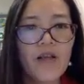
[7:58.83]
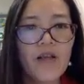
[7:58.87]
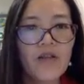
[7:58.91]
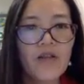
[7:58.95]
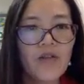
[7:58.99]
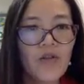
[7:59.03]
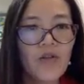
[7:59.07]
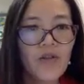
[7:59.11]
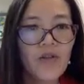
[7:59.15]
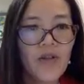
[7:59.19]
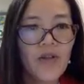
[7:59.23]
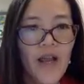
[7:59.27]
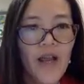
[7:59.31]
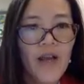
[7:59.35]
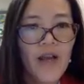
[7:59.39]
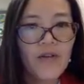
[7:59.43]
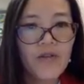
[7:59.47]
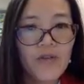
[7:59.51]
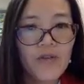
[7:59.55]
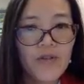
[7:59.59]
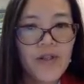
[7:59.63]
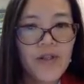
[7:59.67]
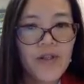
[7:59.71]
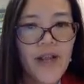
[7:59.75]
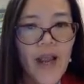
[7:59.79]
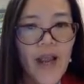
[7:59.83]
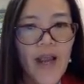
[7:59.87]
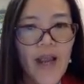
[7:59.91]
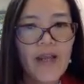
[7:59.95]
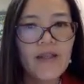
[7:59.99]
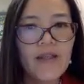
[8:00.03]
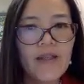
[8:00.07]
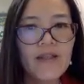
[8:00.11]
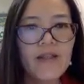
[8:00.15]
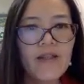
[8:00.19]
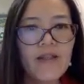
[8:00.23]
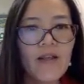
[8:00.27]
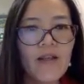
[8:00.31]
You can
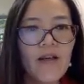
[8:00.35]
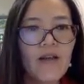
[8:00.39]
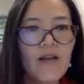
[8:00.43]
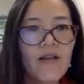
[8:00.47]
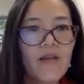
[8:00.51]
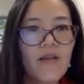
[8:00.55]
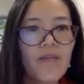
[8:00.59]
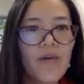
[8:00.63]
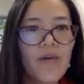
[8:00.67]
create the